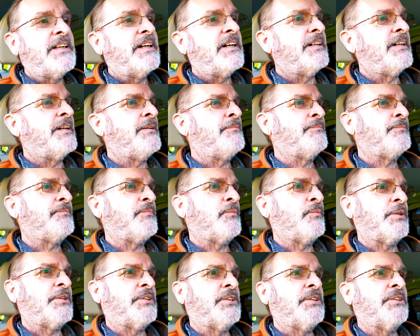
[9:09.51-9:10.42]
um,
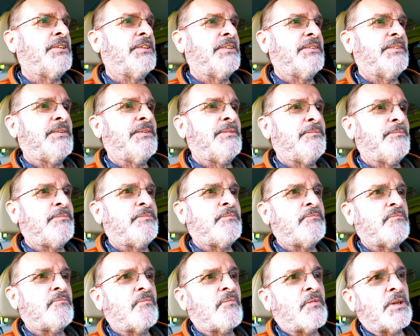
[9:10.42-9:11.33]
which is
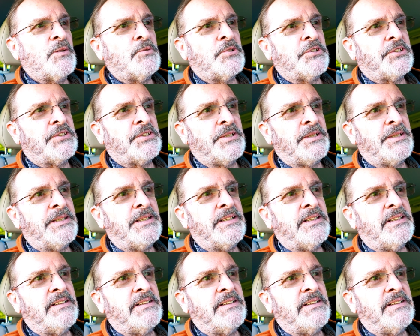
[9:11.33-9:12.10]
was uh,